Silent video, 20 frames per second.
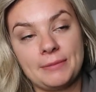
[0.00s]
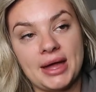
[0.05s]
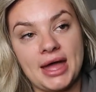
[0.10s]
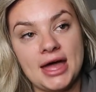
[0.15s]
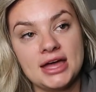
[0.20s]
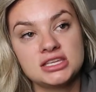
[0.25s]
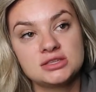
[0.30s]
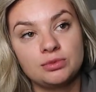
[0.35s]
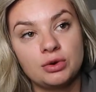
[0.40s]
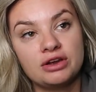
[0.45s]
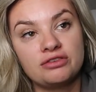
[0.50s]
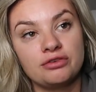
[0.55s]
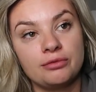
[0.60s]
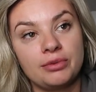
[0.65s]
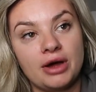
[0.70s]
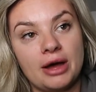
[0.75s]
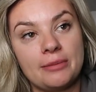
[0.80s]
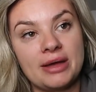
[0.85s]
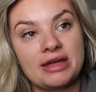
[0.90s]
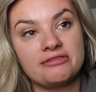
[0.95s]
My ex-boyfriend
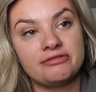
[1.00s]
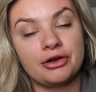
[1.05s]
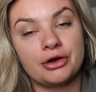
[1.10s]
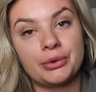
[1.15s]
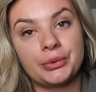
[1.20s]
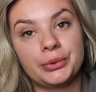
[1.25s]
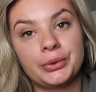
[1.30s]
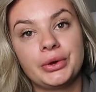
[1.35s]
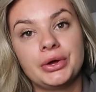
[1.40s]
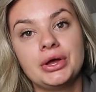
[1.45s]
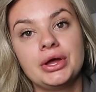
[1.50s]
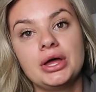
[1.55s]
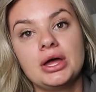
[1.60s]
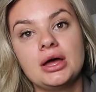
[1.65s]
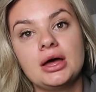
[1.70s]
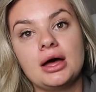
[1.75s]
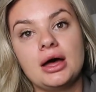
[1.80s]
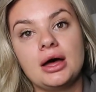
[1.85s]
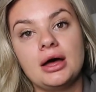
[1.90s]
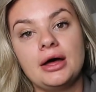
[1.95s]
bought my phone,
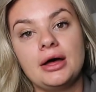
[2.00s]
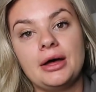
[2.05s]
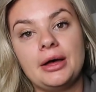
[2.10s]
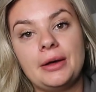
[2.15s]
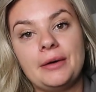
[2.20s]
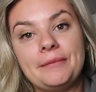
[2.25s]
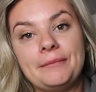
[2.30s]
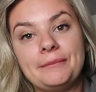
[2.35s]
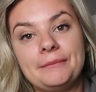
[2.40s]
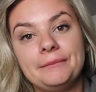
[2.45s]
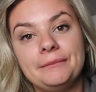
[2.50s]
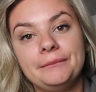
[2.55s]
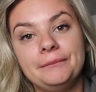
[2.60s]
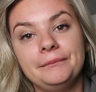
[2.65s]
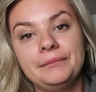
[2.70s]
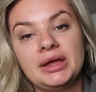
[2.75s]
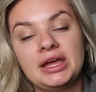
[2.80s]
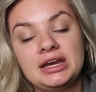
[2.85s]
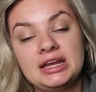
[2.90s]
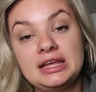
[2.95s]
and
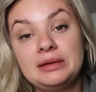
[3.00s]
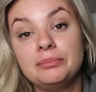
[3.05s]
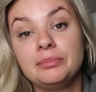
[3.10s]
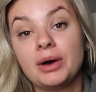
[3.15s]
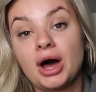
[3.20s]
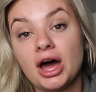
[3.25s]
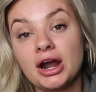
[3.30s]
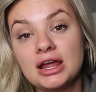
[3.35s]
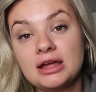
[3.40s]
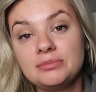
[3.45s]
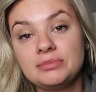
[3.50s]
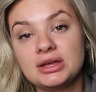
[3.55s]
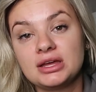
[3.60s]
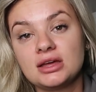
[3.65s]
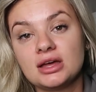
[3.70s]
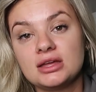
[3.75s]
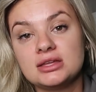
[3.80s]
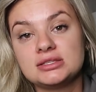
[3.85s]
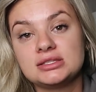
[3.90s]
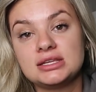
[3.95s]
he bought it
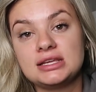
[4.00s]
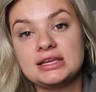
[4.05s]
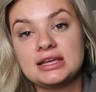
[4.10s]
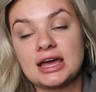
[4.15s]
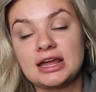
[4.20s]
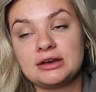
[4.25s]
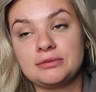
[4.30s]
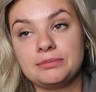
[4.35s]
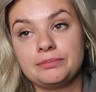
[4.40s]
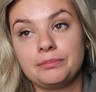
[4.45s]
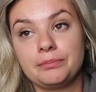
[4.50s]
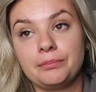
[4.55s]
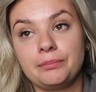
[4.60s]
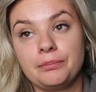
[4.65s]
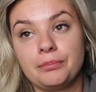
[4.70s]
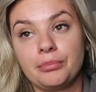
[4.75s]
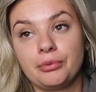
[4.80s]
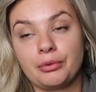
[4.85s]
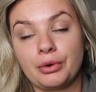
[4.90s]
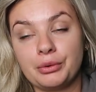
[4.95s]
because he had
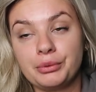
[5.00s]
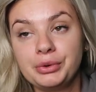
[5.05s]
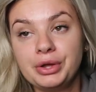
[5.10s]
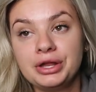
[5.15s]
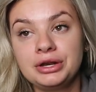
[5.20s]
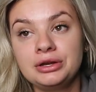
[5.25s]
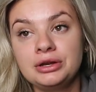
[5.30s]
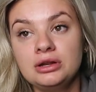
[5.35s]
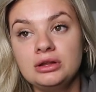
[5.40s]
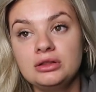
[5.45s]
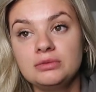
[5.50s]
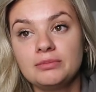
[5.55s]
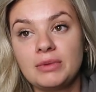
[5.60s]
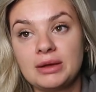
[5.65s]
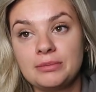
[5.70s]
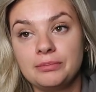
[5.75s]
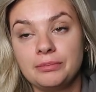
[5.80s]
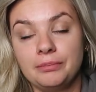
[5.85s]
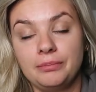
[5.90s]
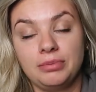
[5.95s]
broken
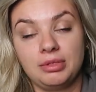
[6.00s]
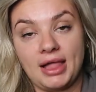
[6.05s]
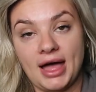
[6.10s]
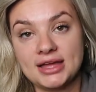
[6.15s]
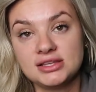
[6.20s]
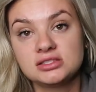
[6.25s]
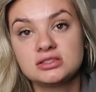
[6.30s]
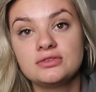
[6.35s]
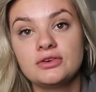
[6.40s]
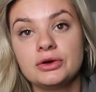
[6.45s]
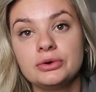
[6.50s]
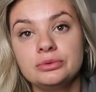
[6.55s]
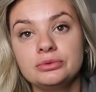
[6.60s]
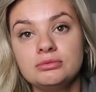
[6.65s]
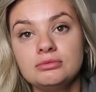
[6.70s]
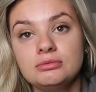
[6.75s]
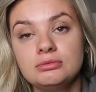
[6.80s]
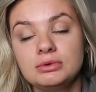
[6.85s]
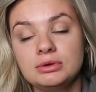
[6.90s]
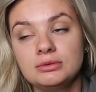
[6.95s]
my last
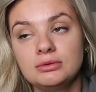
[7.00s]
phone,